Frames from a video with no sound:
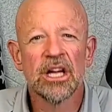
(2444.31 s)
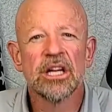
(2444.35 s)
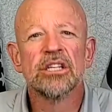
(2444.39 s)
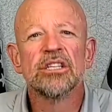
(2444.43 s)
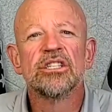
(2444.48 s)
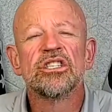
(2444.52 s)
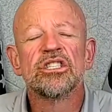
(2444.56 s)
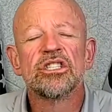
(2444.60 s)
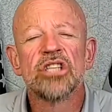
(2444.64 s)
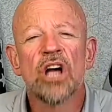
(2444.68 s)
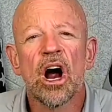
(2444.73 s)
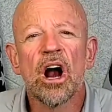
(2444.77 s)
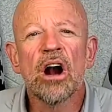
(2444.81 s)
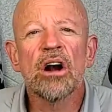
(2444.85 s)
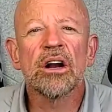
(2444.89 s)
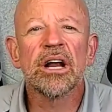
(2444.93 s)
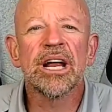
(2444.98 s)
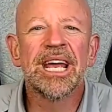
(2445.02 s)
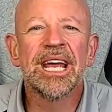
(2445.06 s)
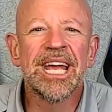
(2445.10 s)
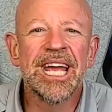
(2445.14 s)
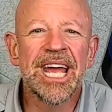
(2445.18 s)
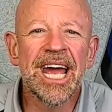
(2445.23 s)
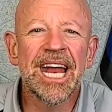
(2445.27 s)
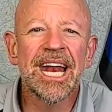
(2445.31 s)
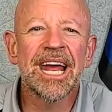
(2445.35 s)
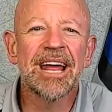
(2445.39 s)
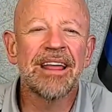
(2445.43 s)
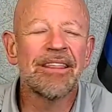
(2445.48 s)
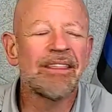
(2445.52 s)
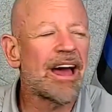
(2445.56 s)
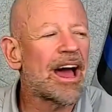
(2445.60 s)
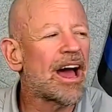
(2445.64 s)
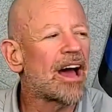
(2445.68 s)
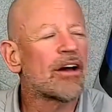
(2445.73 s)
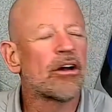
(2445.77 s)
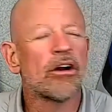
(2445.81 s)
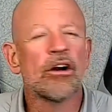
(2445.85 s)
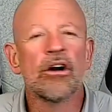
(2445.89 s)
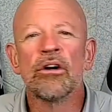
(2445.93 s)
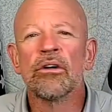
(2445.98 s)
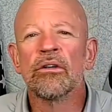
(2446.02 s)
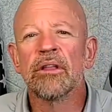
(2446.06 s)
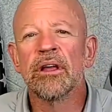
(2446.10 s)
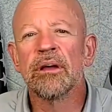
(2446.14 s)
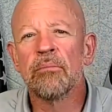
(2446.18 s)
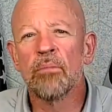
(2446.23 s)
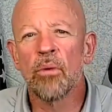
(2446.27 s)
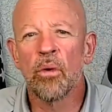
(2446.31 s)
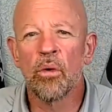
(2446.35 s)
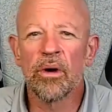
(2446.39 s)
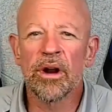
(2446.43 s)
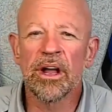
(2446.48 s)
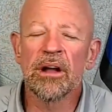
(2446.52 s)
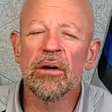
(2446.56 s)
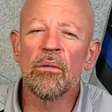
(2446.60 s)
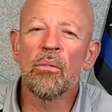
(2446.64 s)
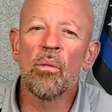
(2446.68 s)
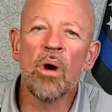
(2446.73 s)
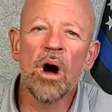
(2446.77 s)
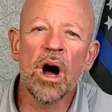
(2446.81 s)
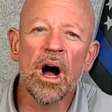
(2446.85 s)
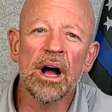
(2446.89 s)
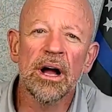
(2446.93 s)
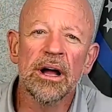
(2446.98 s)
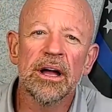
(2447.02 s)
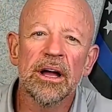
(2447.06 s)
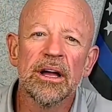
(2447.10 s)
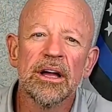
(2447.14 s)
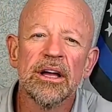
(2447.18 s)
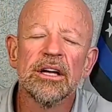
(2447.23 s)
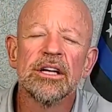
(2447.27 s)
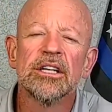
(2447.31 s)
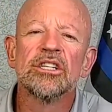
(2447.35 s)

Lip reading: Start getting that early morning walk.